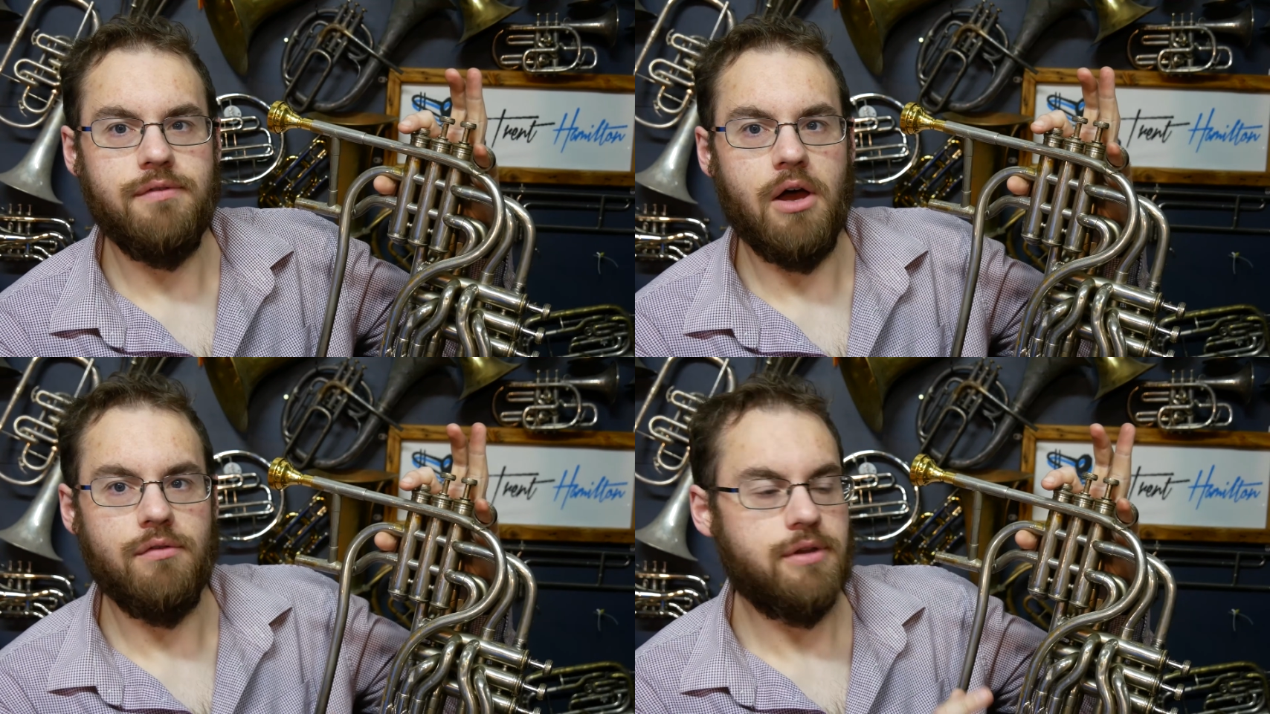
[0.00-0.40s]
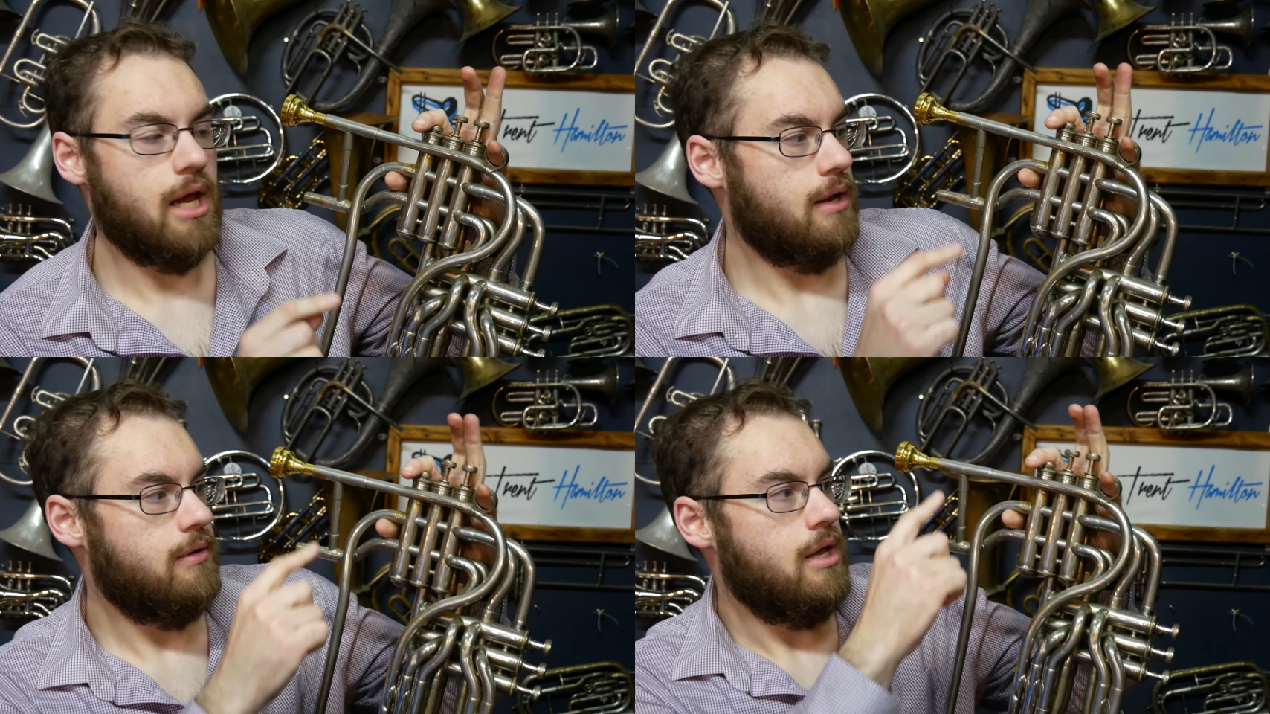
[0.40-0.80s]
valve
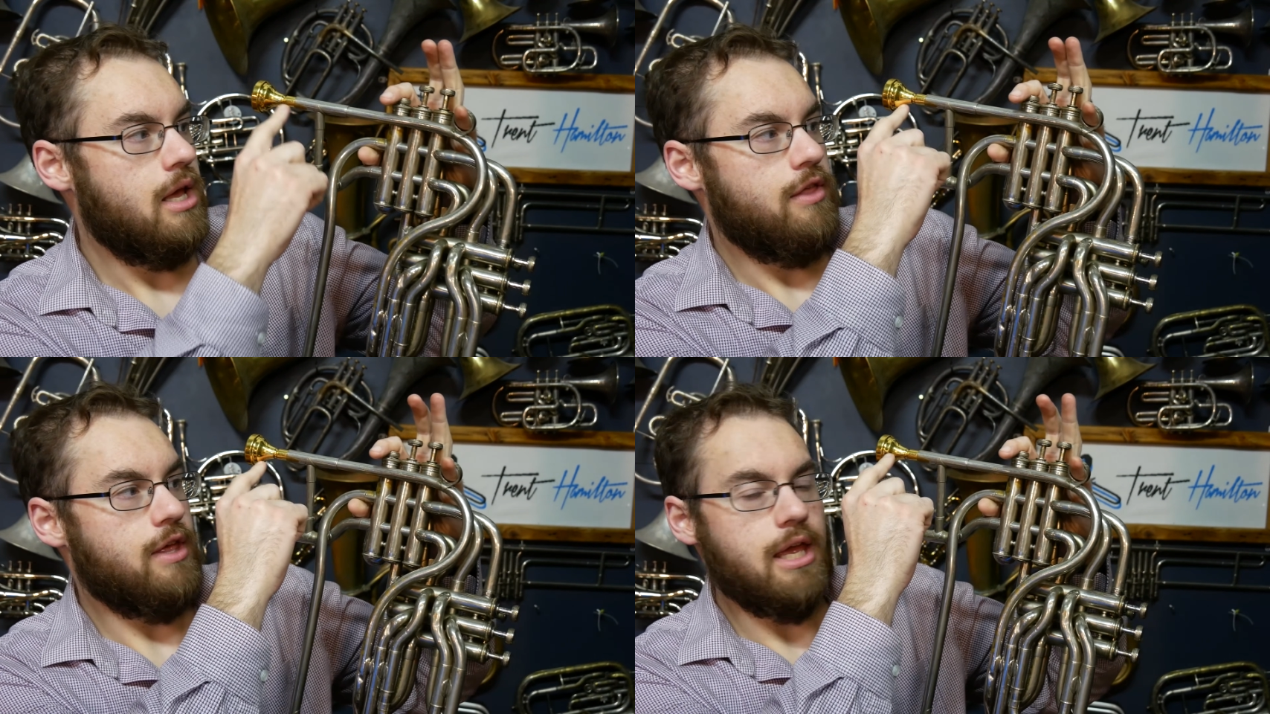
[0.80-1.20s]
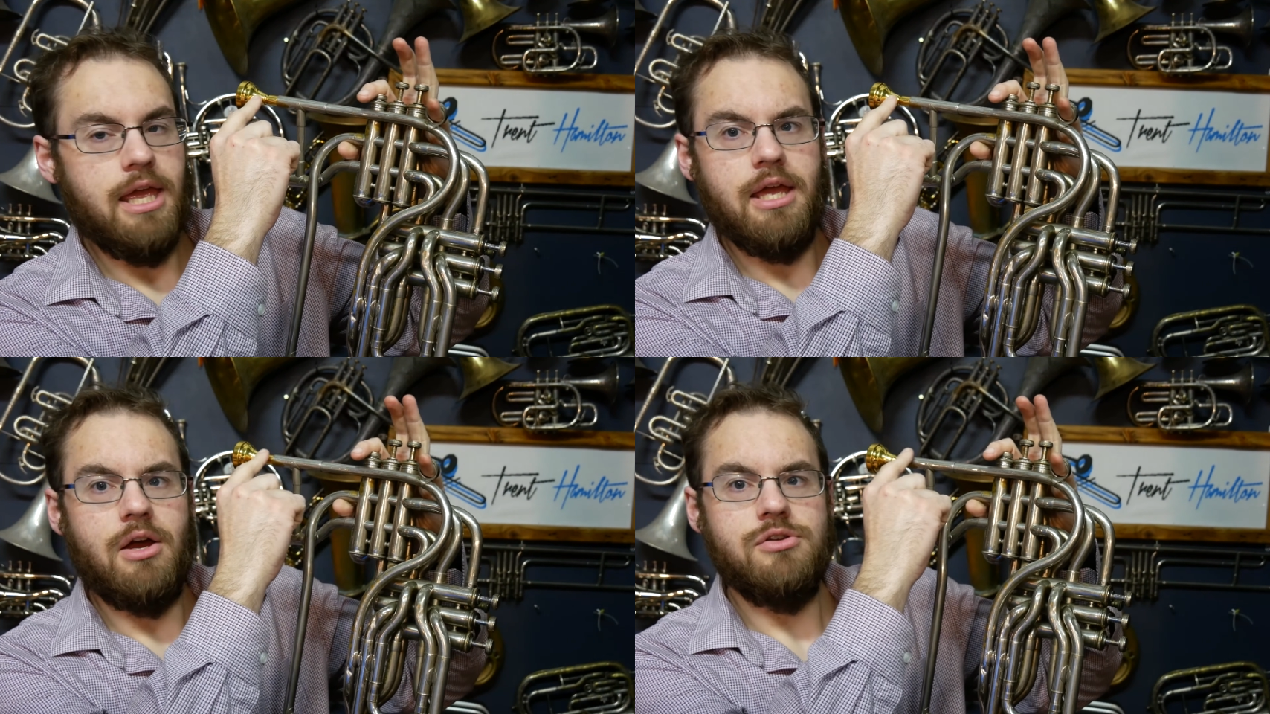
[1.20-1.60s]
down, the
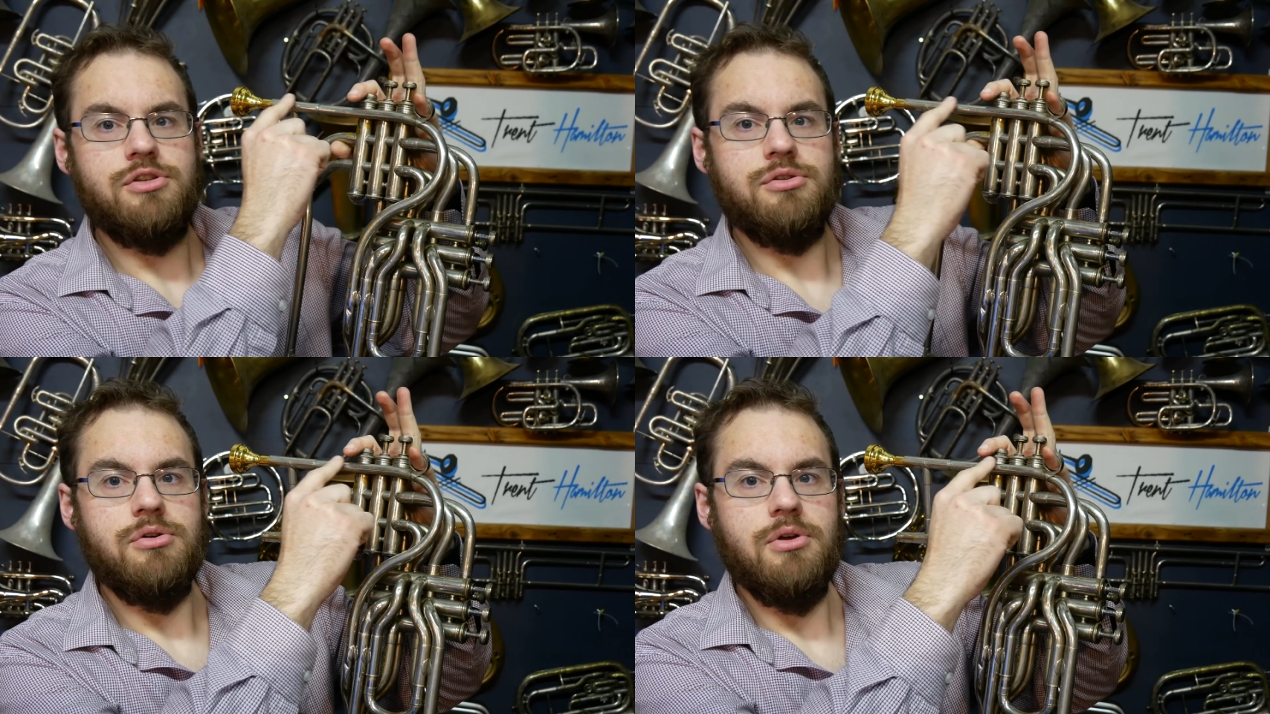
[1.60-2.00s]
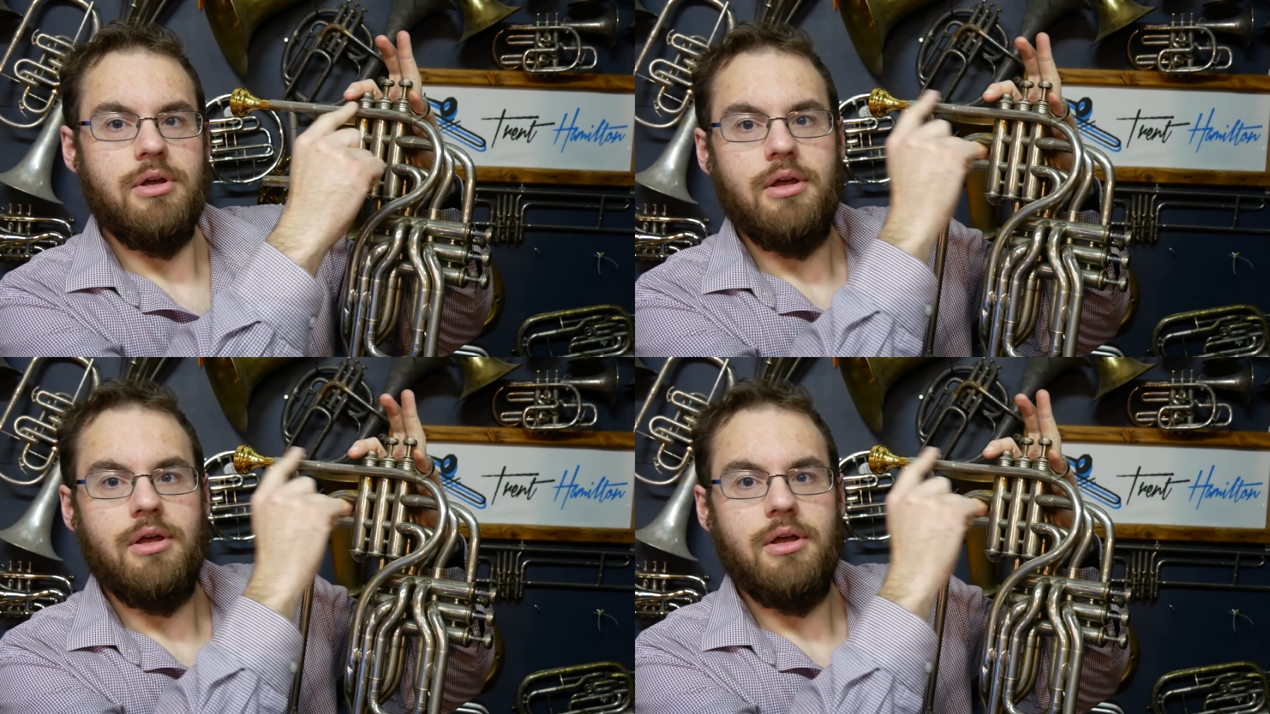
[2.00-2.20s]
air goes through